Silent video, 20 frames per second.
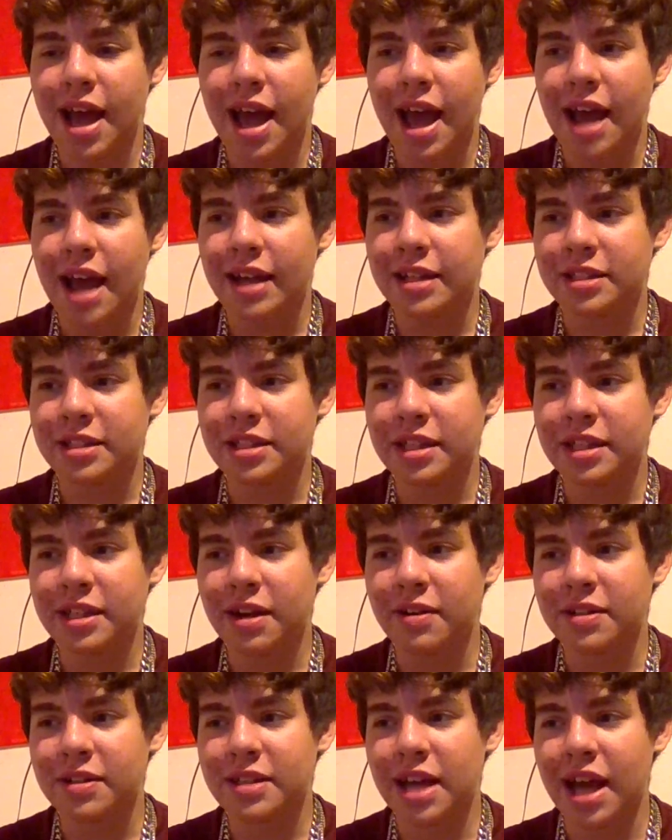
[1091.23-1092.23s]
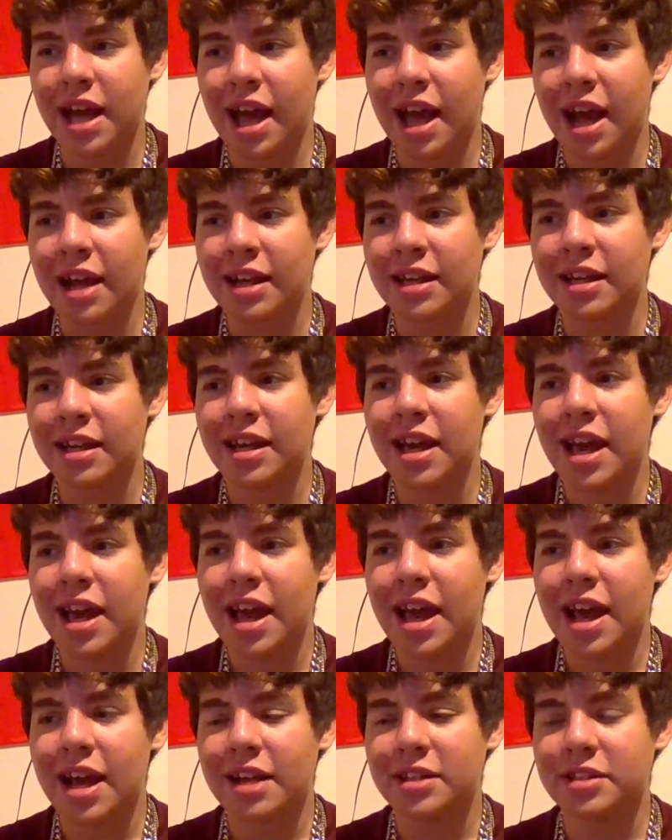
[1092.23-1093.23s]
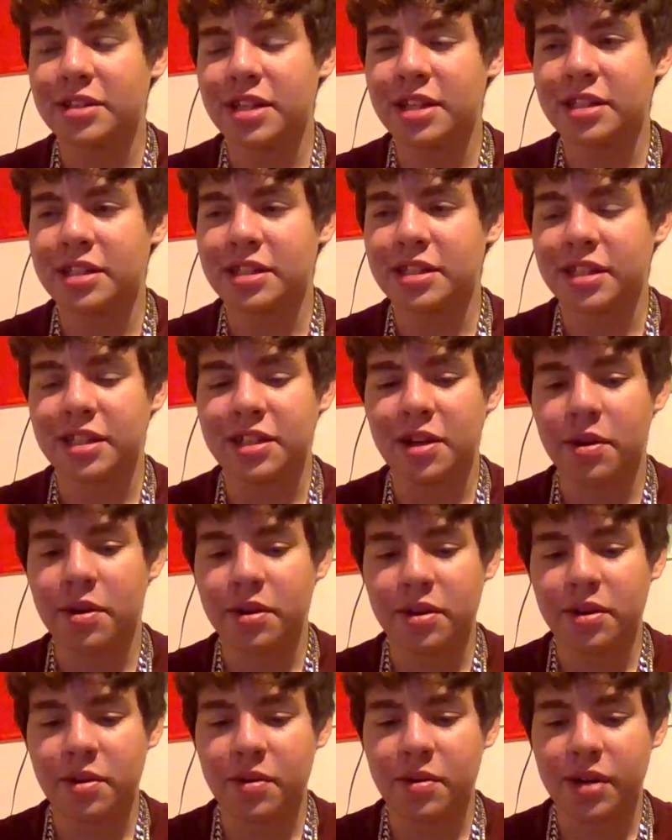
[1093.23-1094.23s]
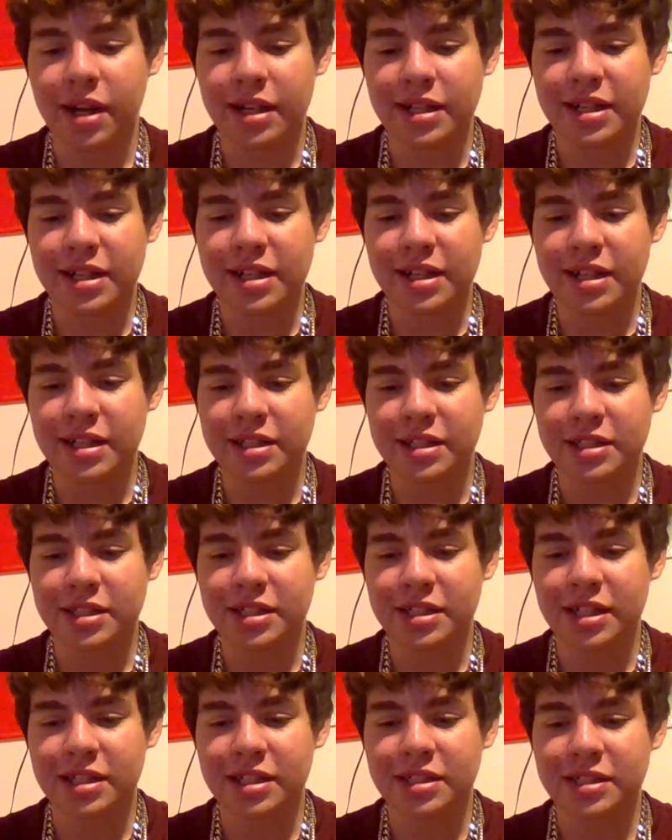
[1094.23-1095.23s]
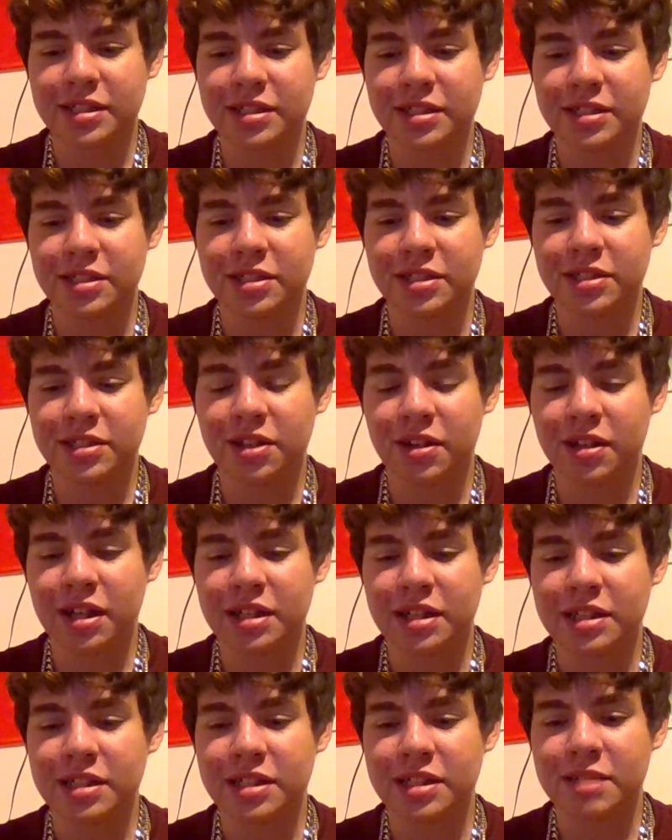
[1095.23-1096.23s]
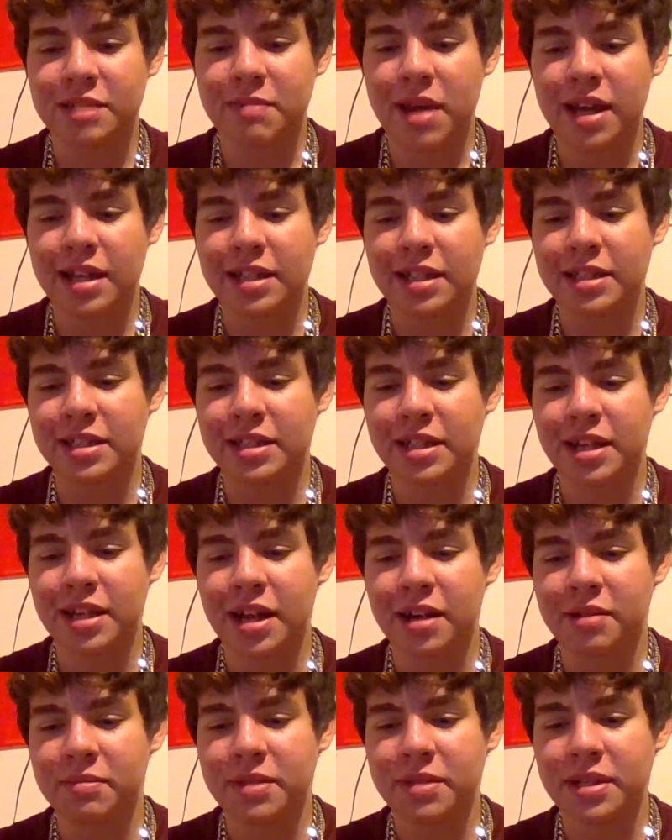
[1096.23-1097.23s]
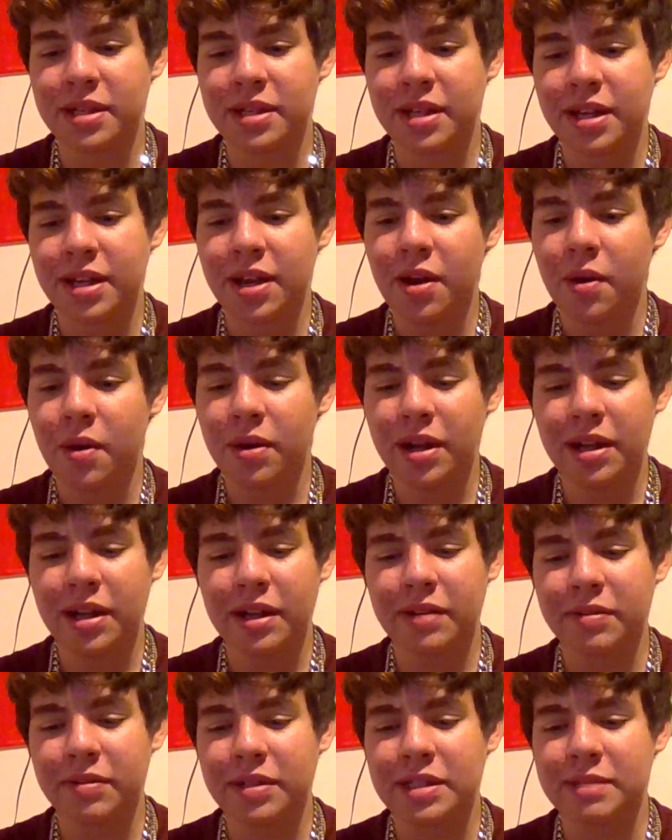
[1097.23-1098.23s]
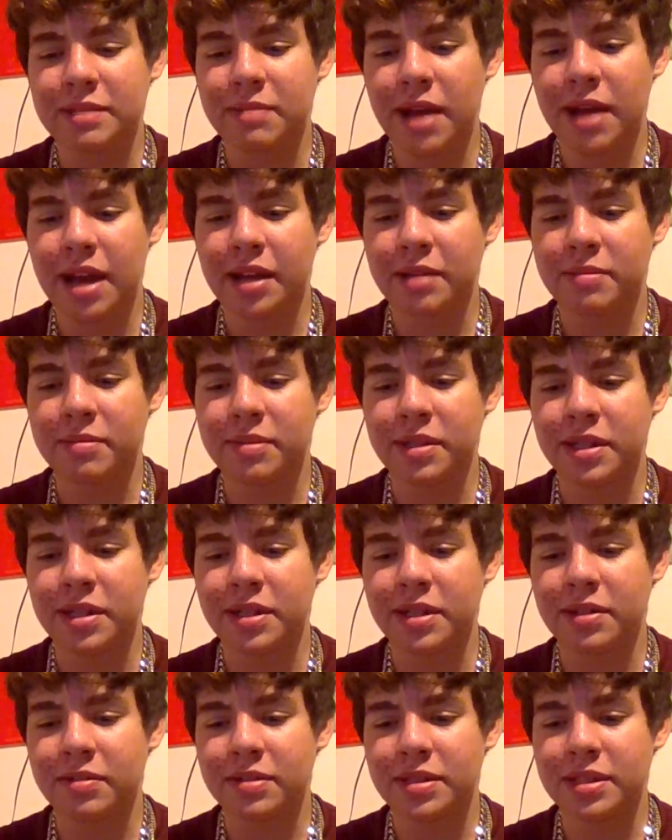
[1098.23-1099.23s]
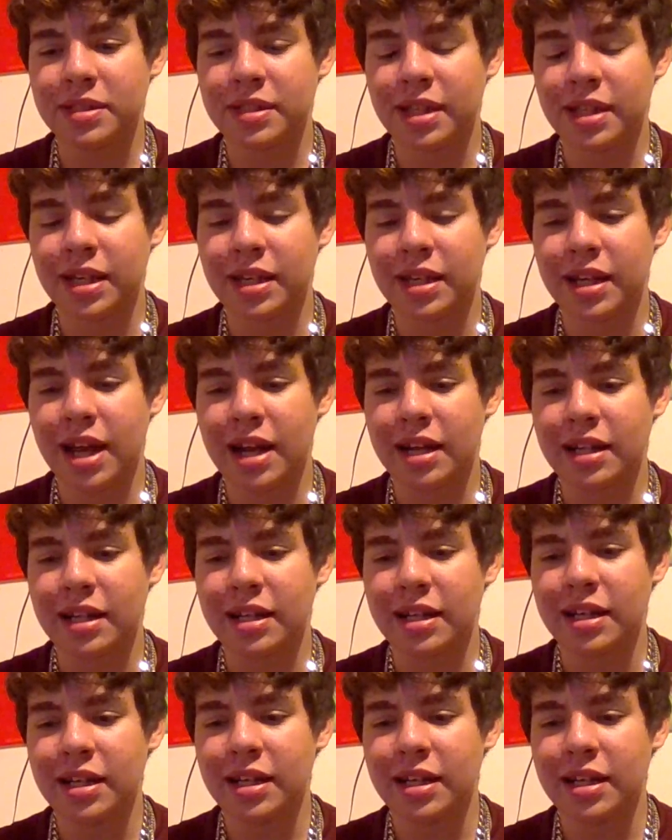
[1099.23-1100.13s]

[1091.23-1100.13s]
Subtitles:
And then she noticed I had it, and she instantly knew what I did, and then she's like just started like smacking the shit out of me. We're not like really smacking, but just like kind of,